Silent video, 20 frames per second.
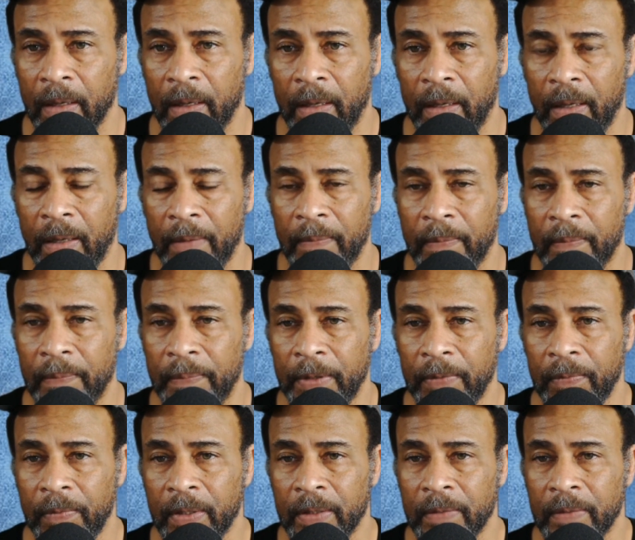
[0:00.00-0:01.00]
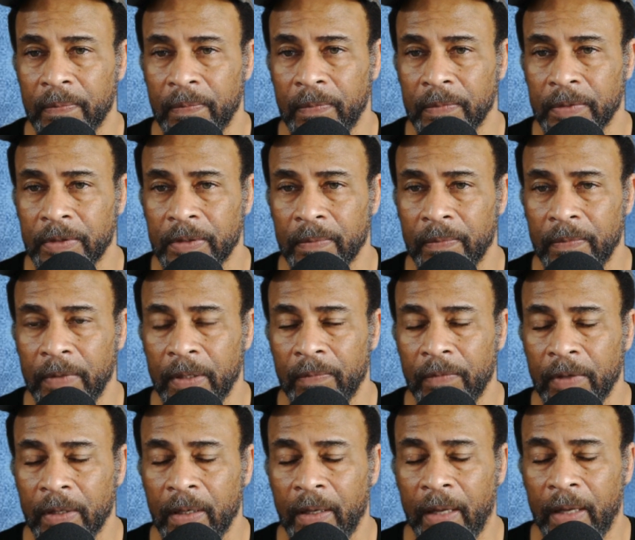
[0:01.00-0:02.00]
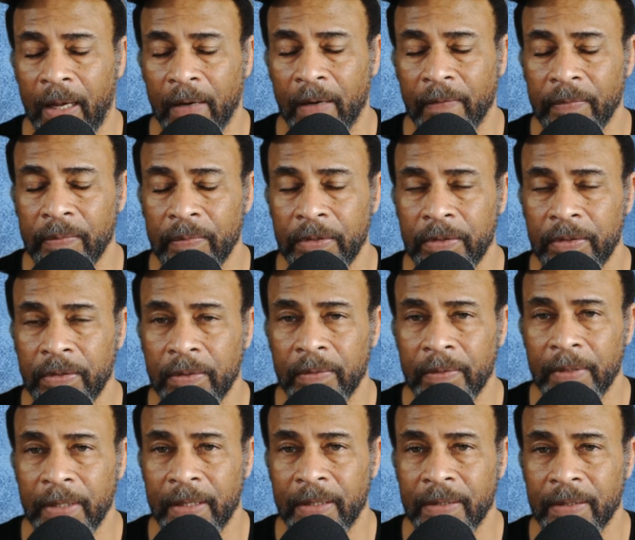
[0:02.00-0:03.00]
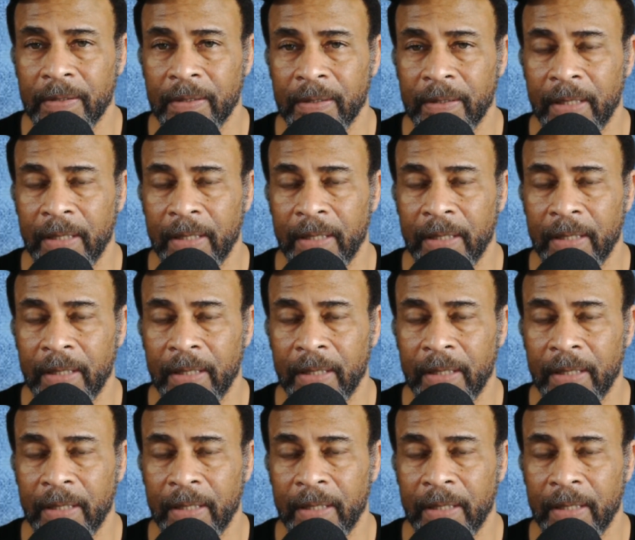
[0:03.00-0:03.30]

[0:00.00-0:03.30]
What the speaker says: But what a lot of them will do is